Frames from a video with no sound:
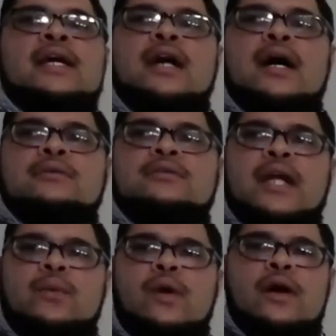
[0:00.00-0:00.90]
so
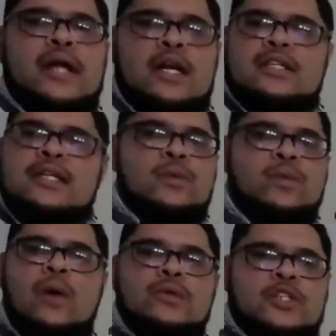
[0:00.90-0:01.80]
they want. Now, there's nothing
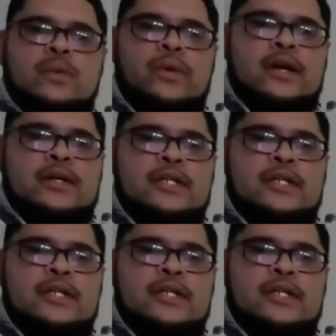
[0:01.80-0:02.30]
wrong with your career.